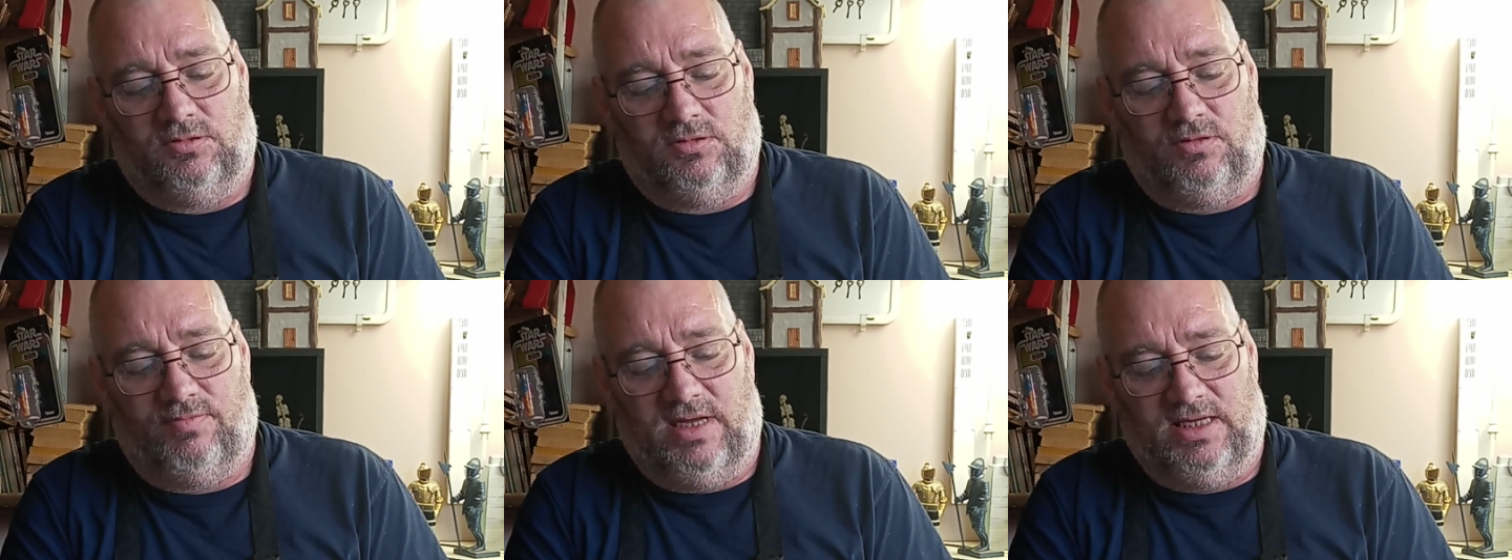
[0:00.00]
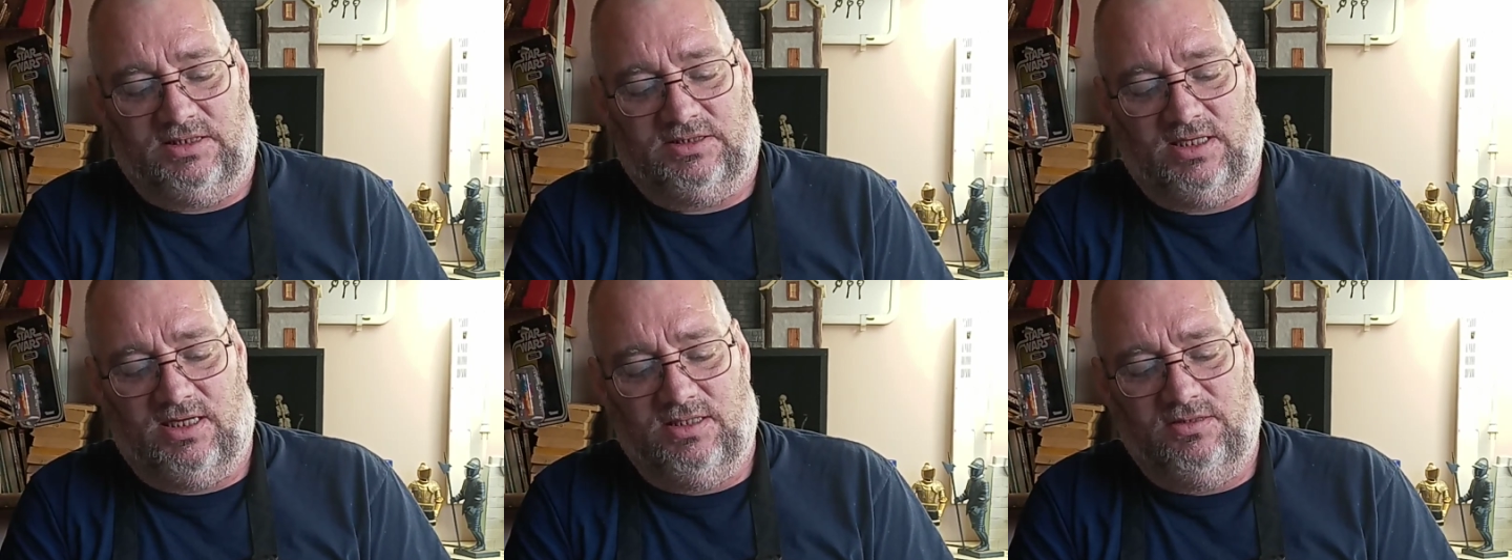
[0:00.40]
Your
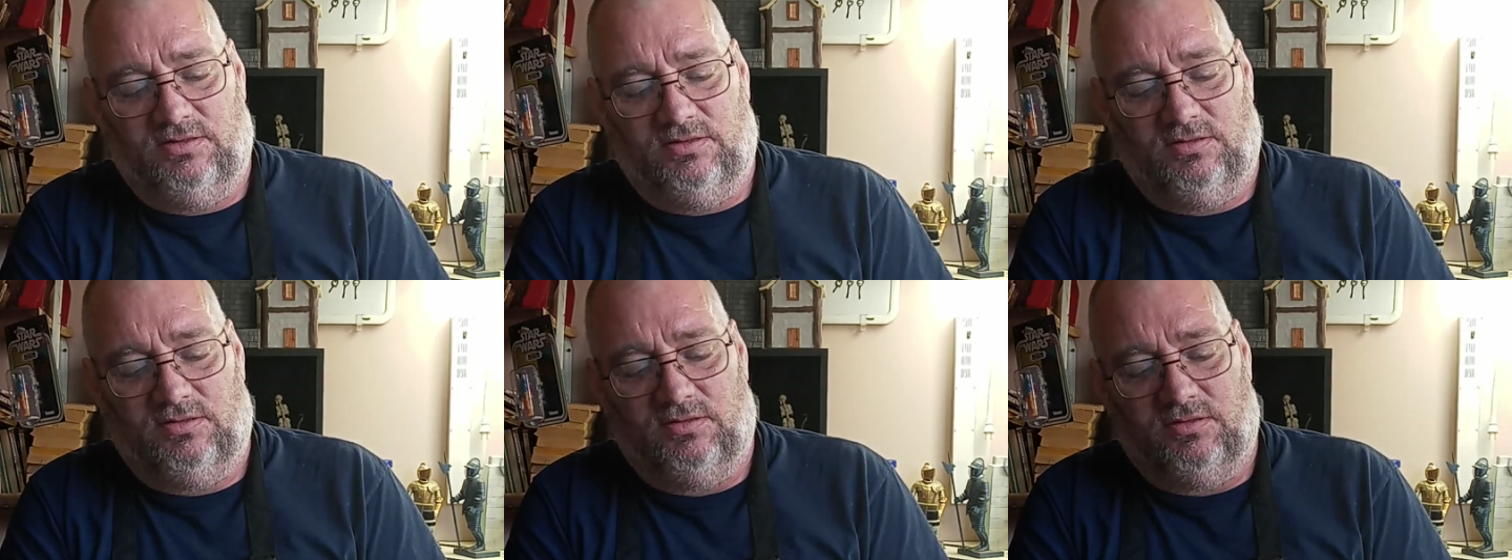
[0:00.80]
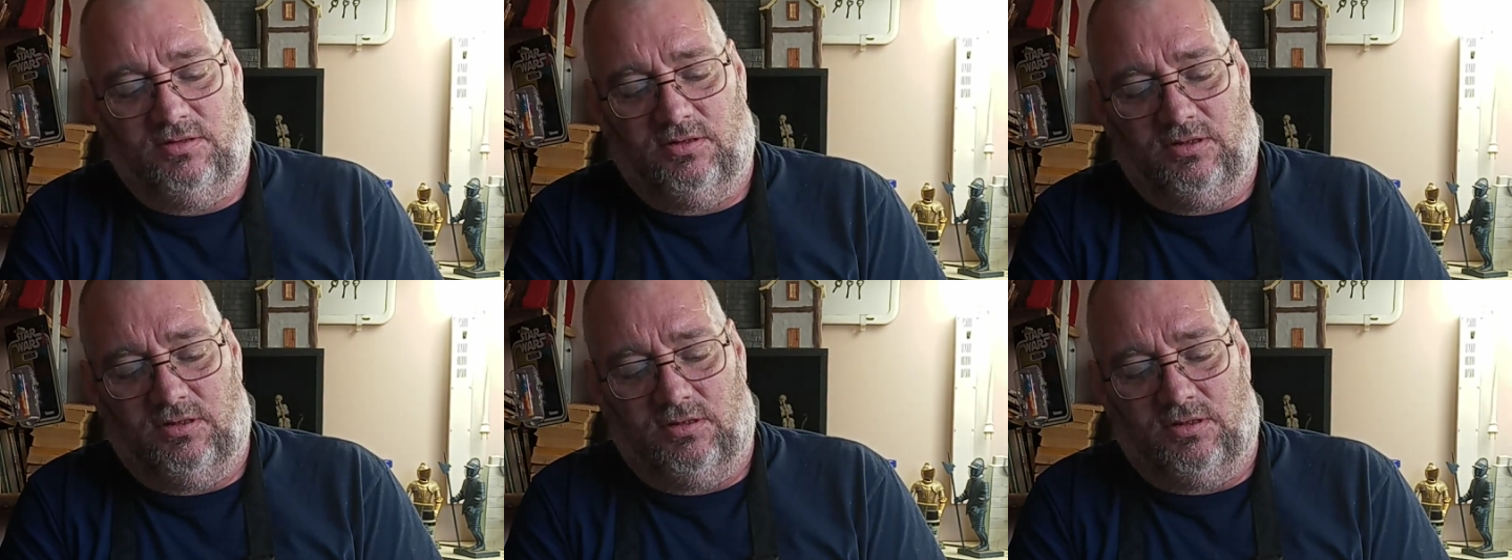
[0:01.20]
backside,
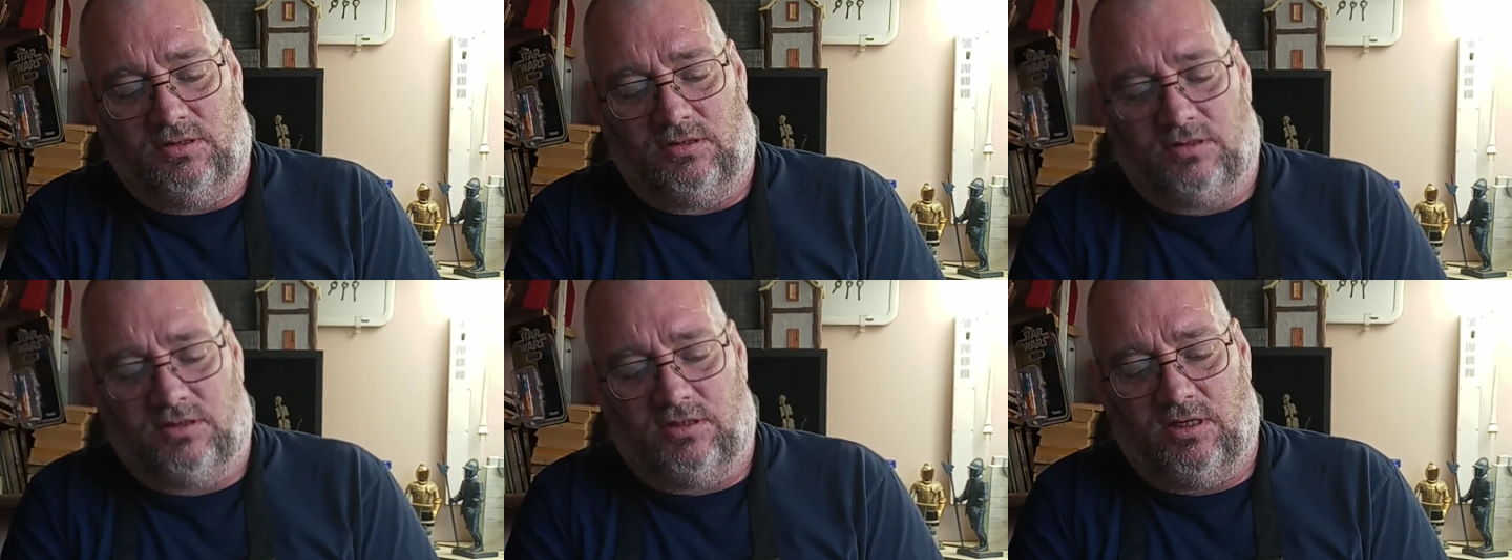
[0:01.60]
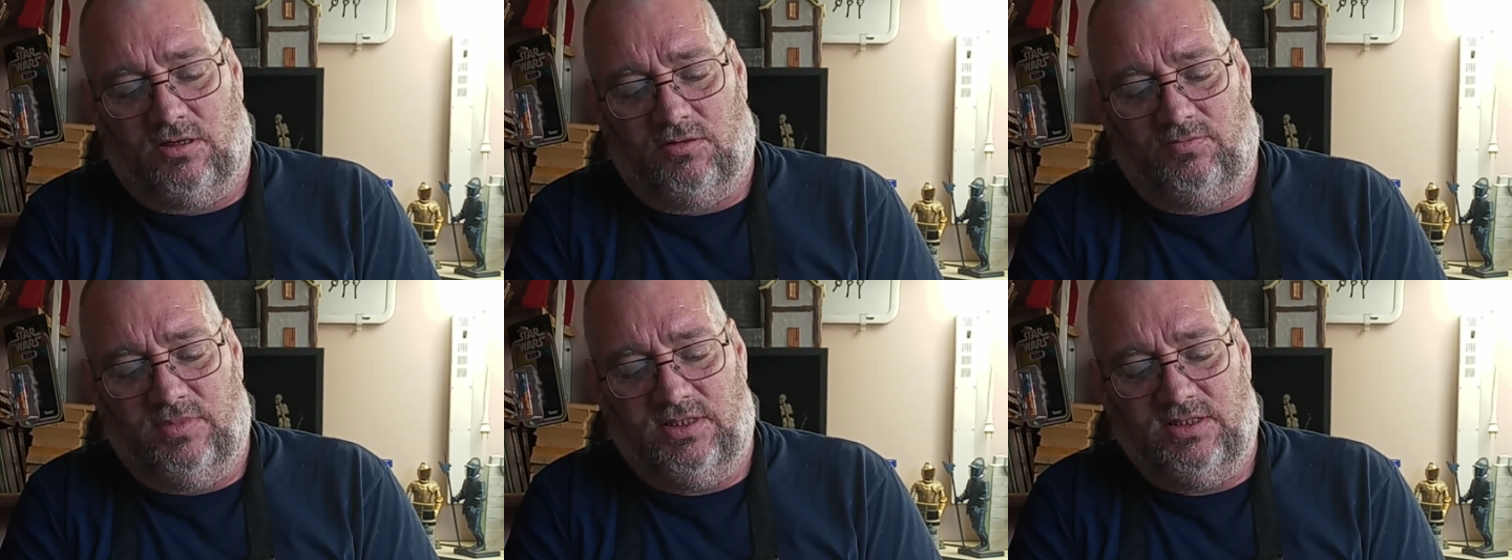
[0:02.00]
cut
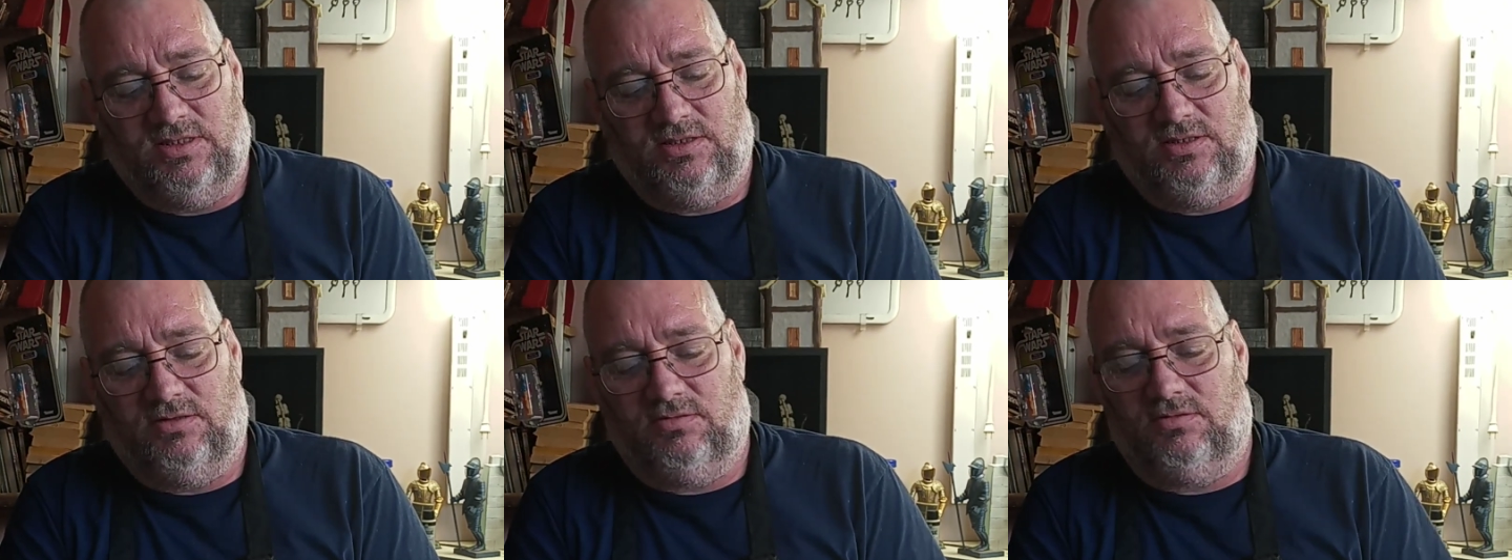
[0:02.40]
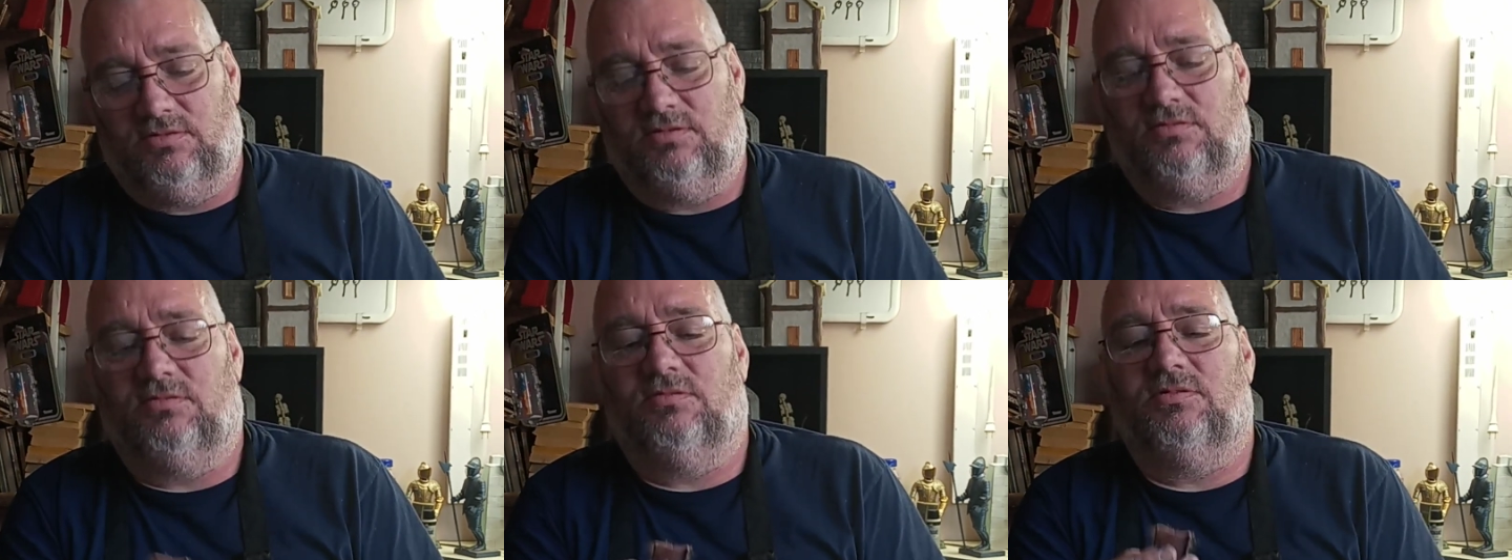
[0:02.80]
them
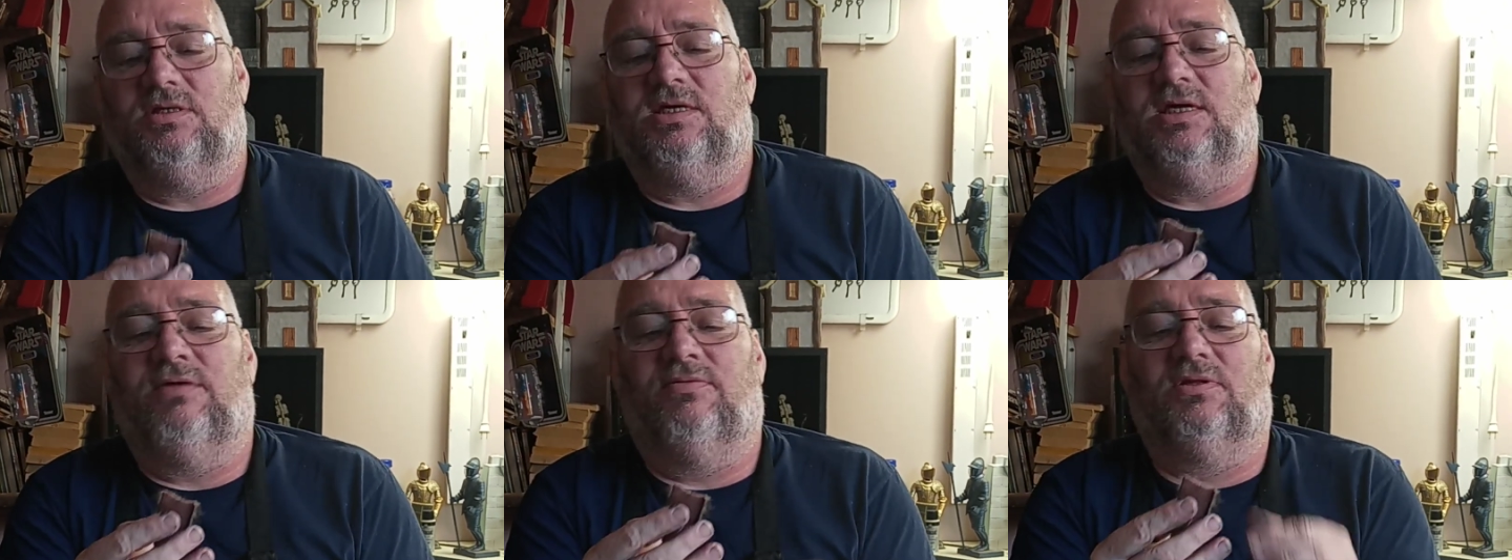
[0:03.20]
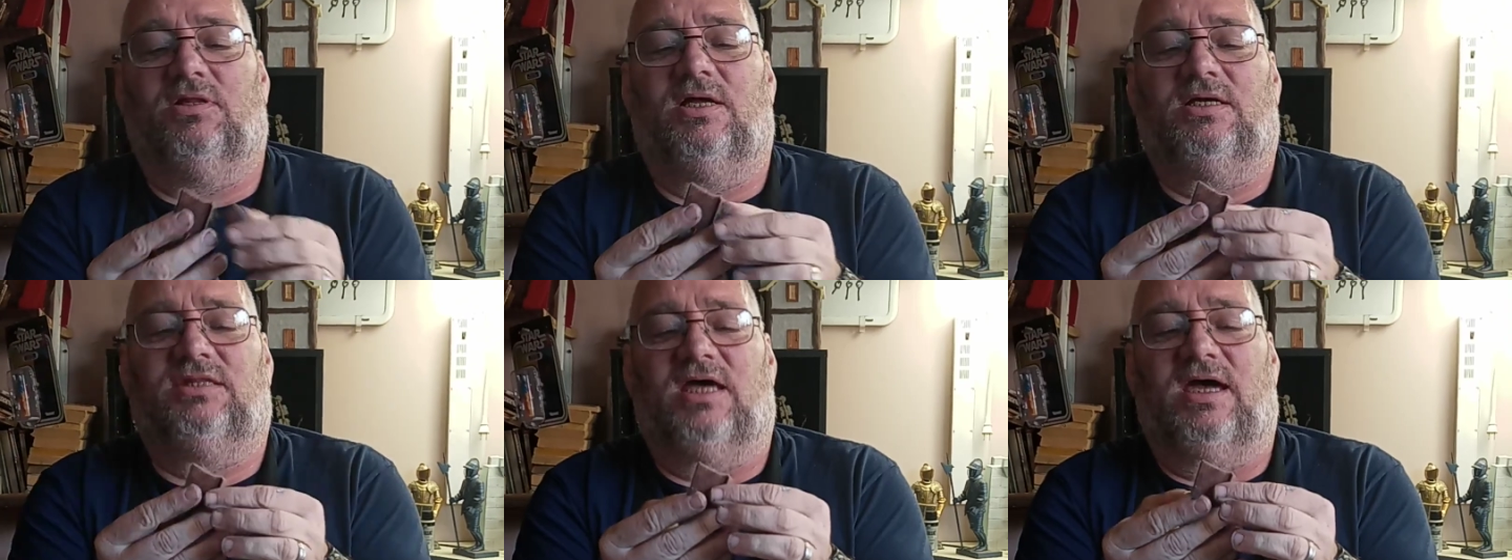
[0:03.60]
even
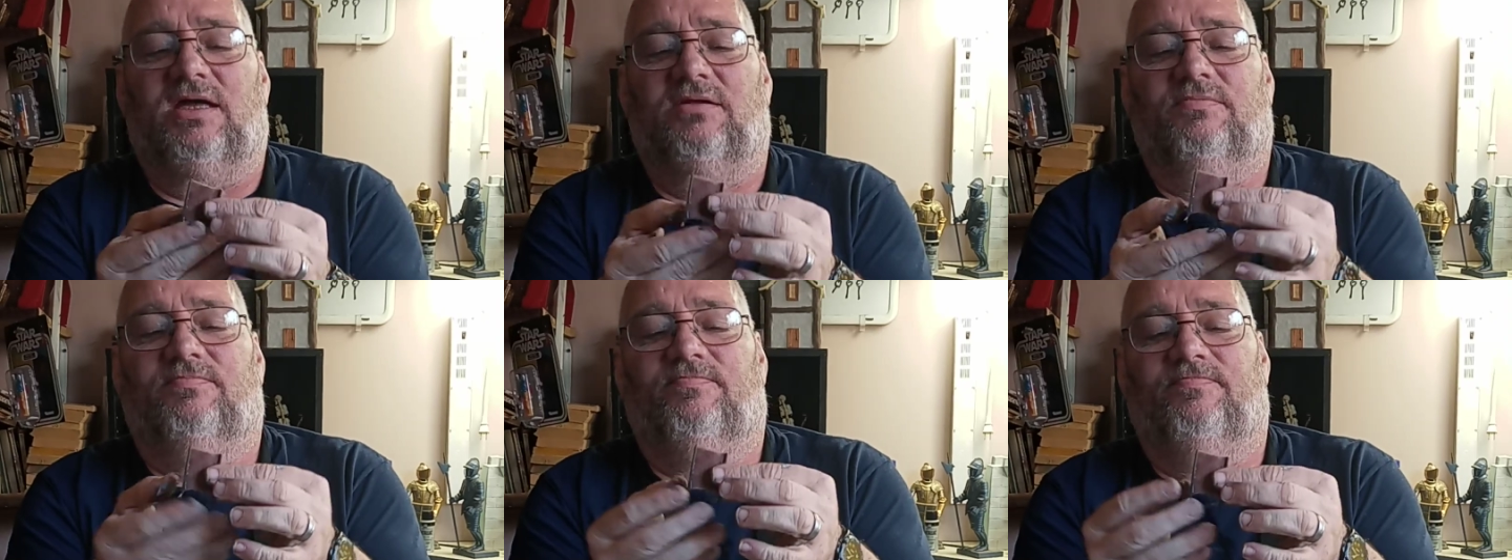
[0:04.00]
like that.